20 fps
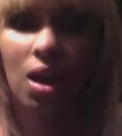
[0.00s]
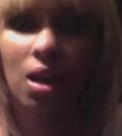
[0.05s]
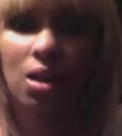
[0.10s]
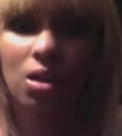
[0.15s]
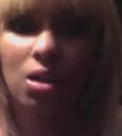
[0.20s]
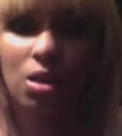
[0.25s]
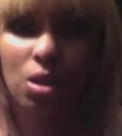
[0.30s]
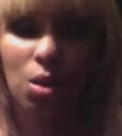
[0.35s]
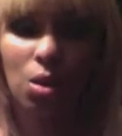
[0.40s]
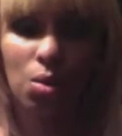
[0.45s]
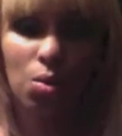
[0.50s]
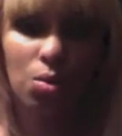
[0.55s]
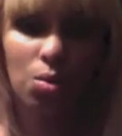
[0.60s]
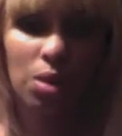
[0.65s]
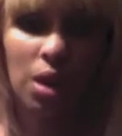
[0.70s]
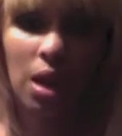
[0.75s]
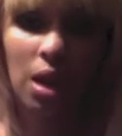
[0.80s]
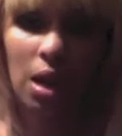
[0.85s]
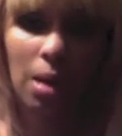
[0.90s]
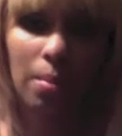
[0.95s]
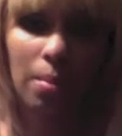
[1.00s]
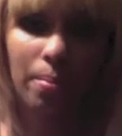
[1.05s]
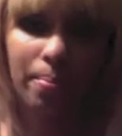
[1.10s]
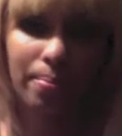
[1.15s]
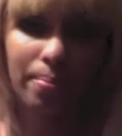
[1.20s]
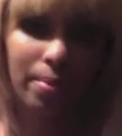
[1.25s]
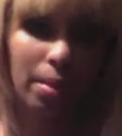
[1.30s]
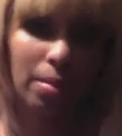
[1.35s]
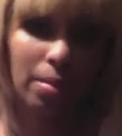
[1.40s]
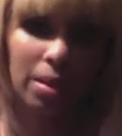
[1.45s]
So yeah,
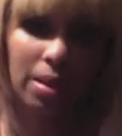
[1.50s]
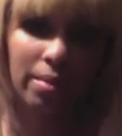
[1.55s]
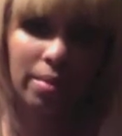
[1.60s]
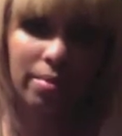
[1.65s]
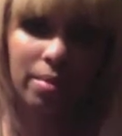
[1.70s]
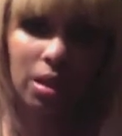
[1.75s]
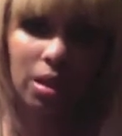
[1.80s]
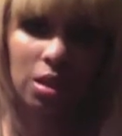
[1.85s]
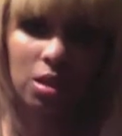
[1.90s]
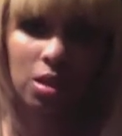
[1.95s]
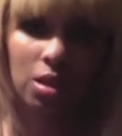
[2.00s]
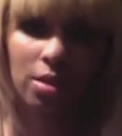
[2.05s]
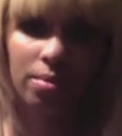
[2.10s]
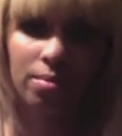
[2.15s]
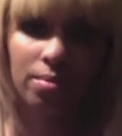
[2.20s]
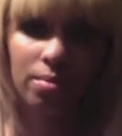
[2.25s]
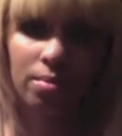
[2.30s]
I mean, that's it.